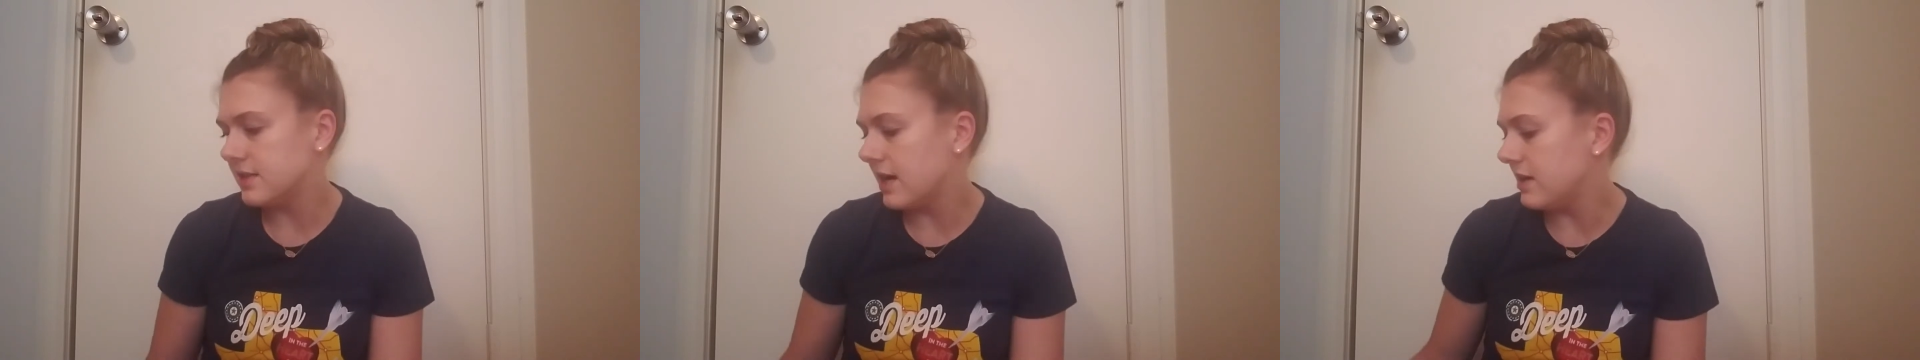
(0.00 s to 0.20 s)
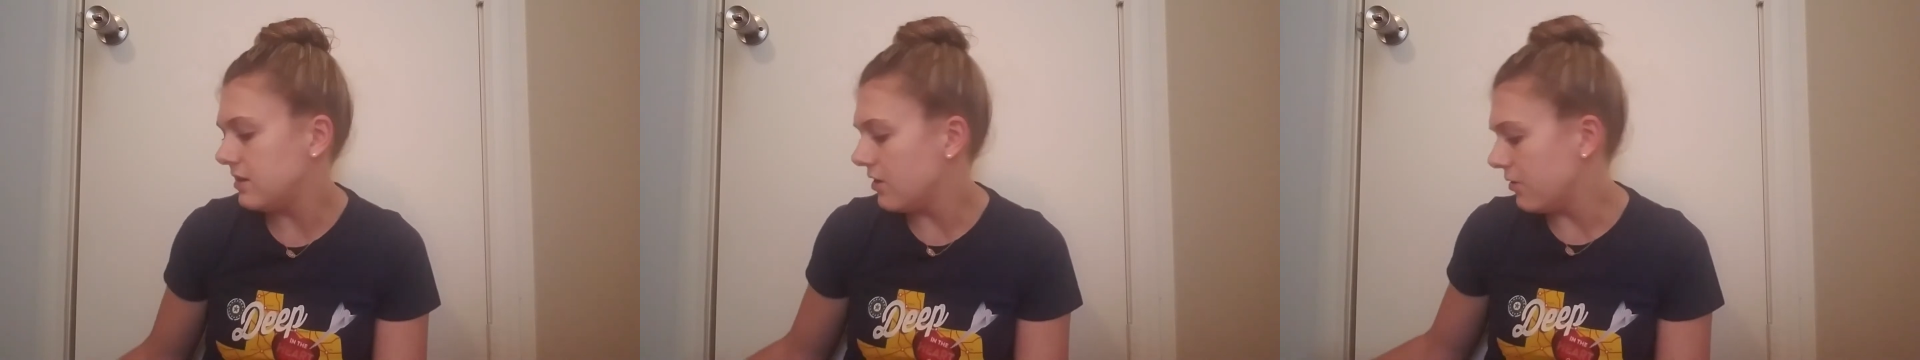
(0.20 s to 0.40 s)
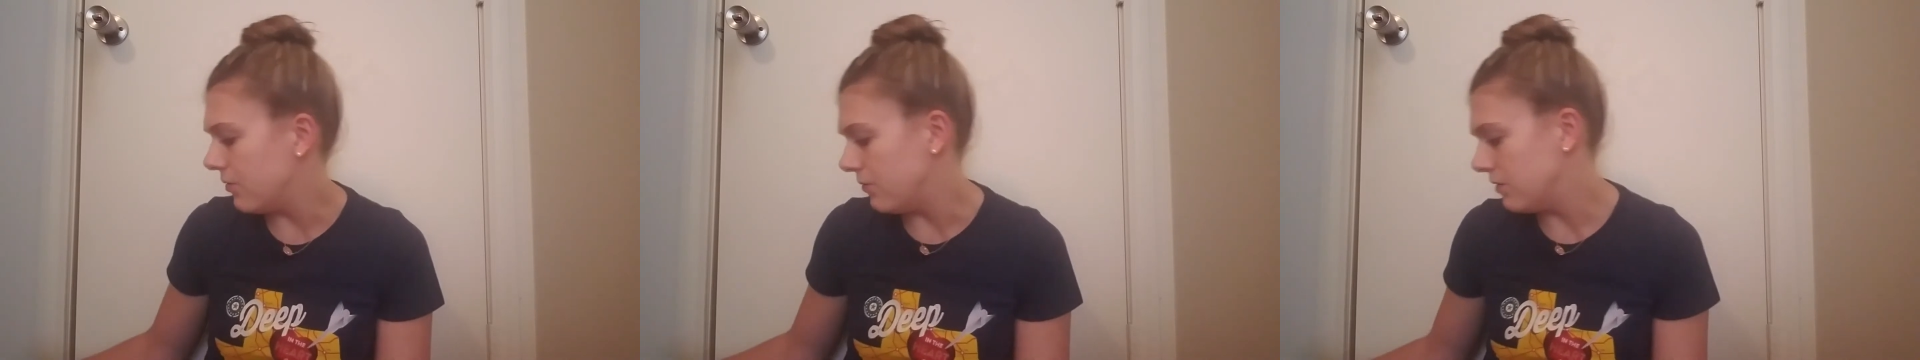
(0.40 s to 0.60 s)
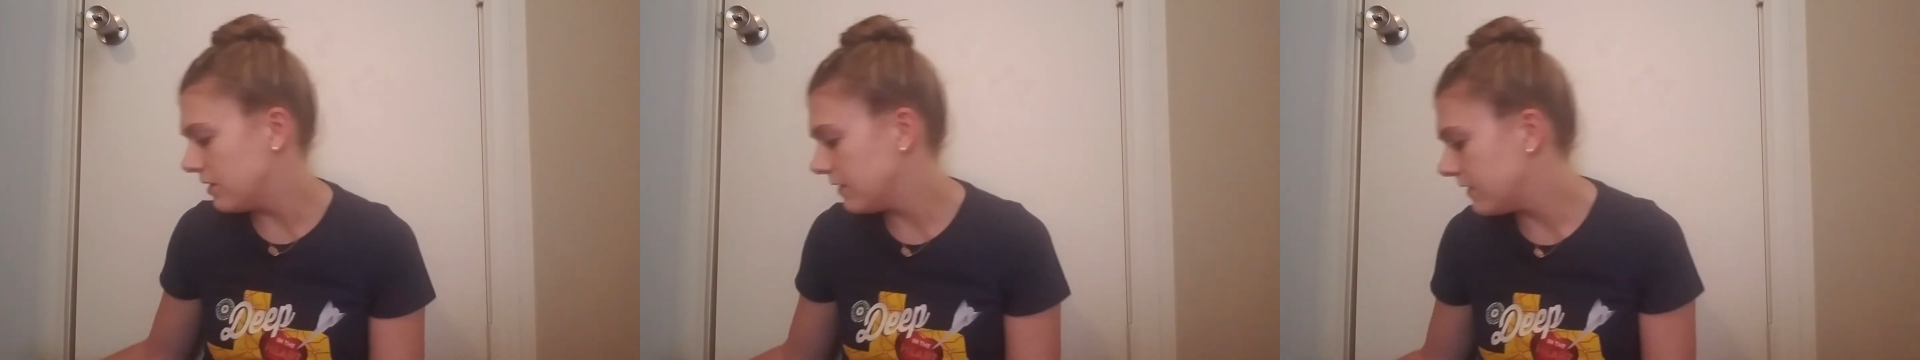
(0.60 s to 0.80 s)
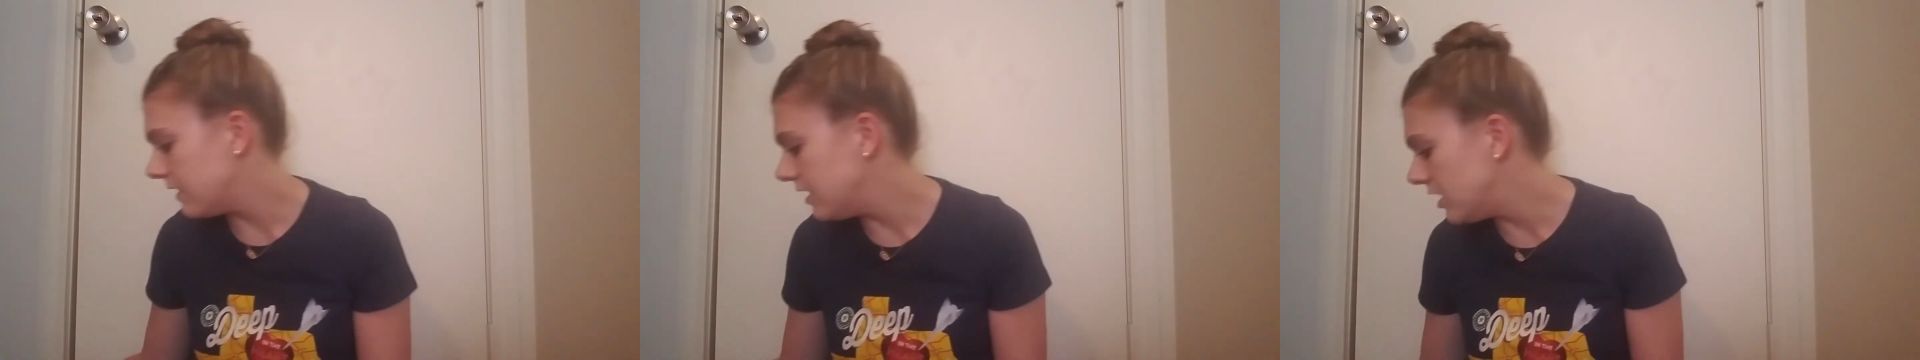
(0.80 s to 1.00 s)
I don't
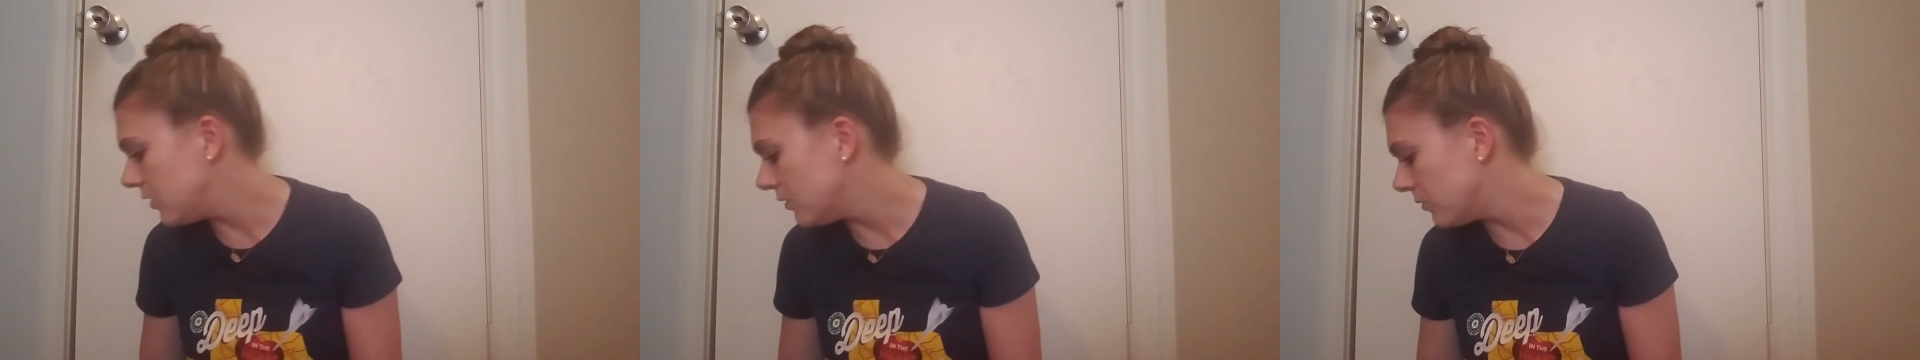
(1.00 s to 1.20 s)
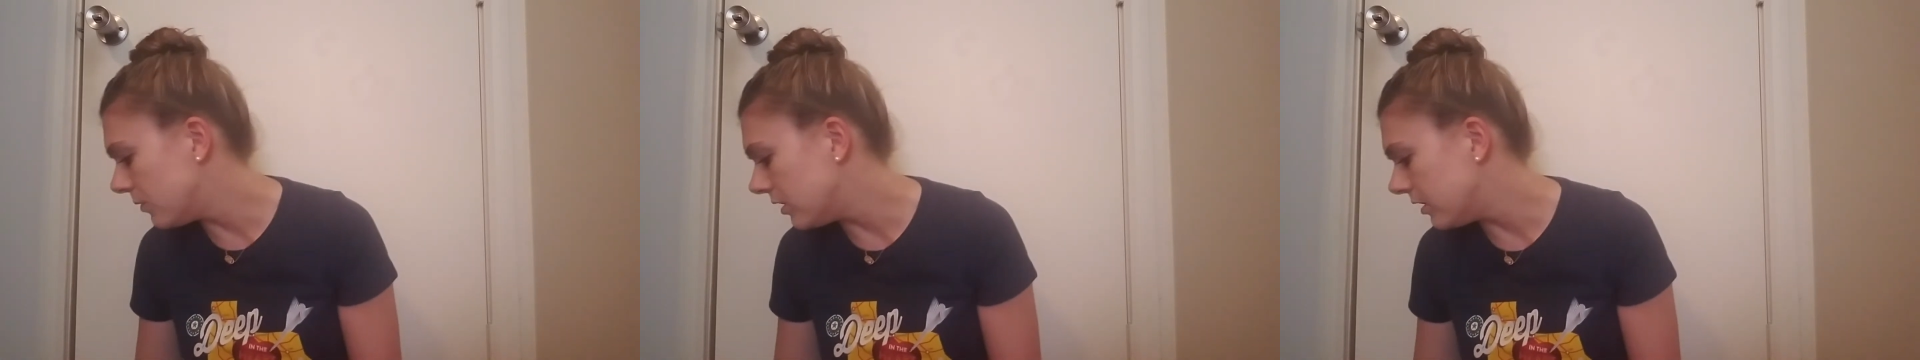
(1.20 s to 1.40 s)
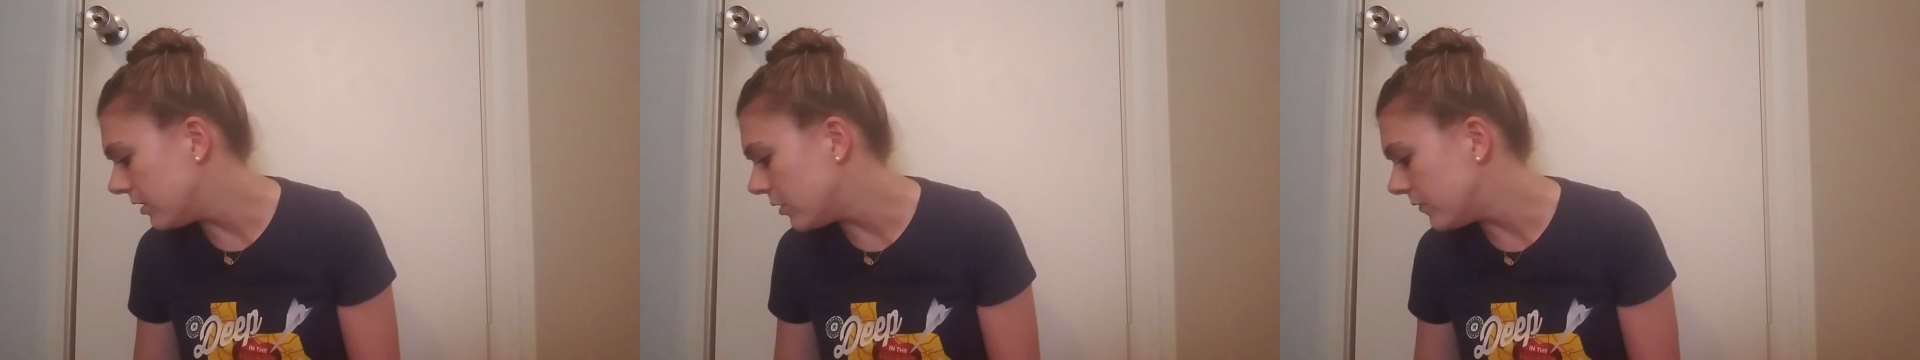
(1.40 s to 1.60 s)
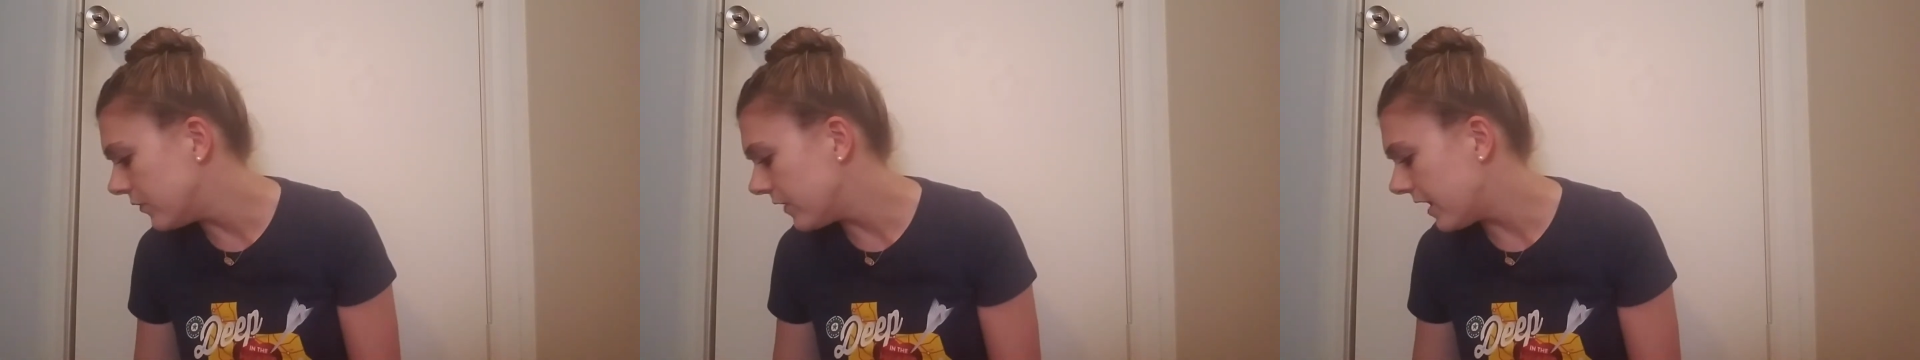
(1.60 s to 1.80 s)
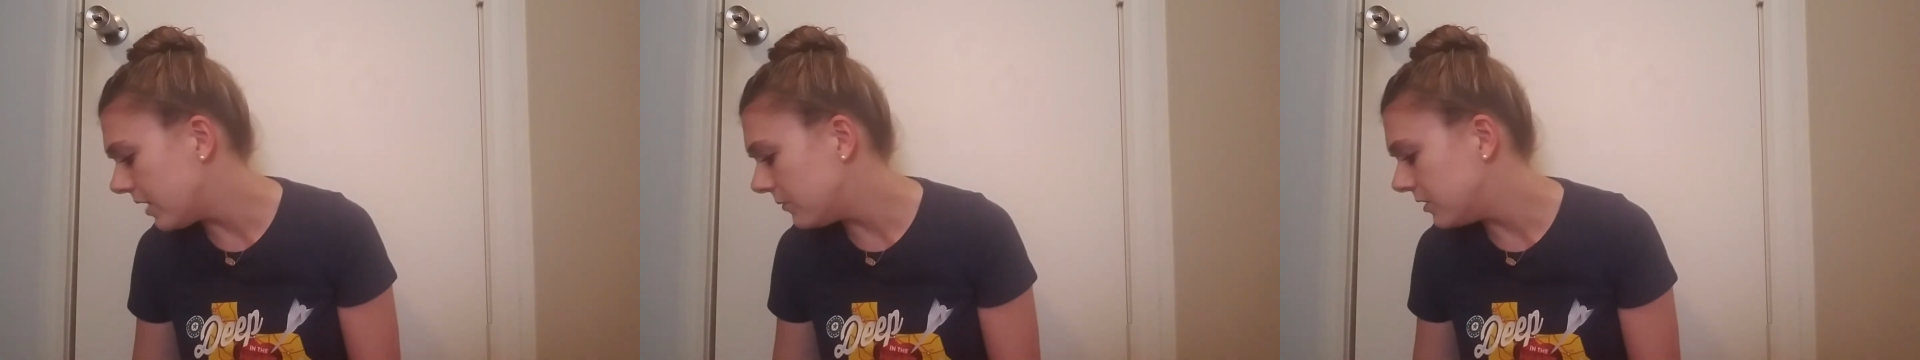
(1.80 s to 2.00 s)
think you would want to go for
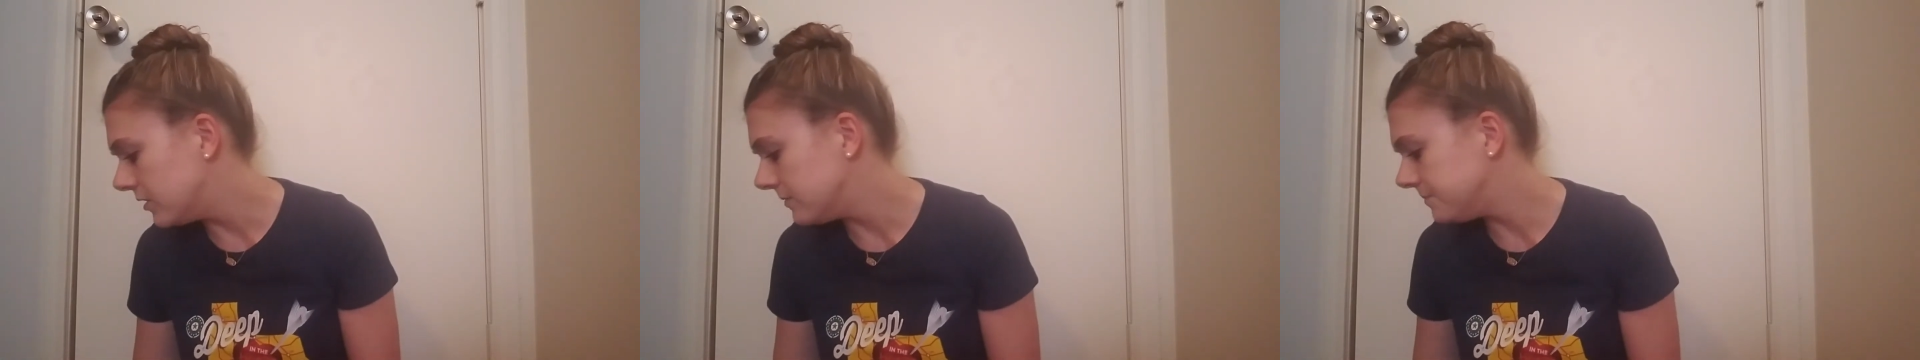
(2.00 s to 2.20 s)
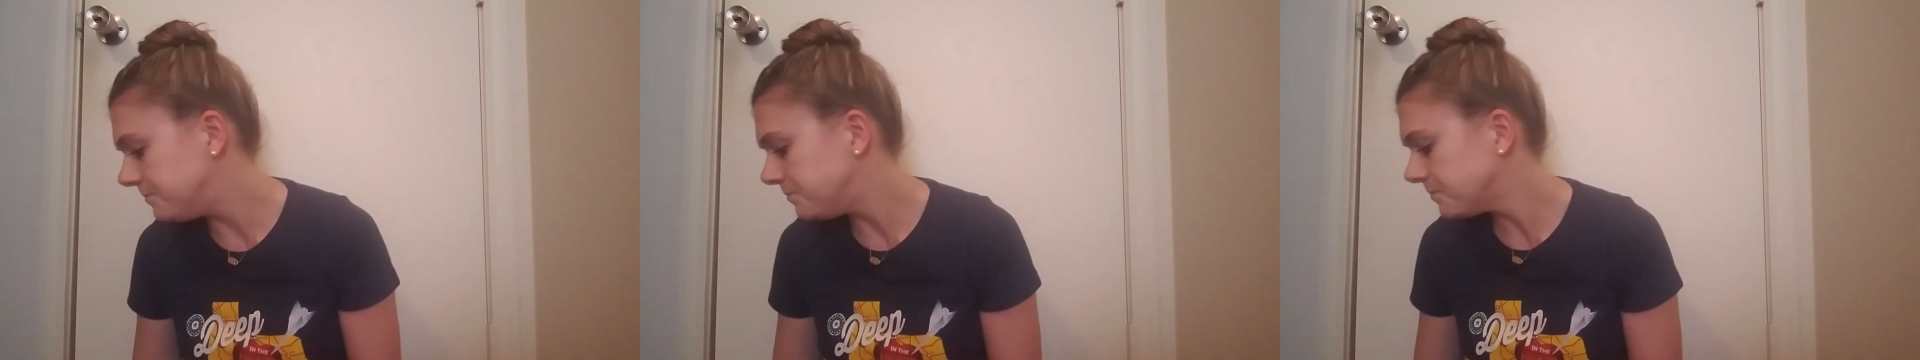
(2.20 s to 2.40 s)
that one.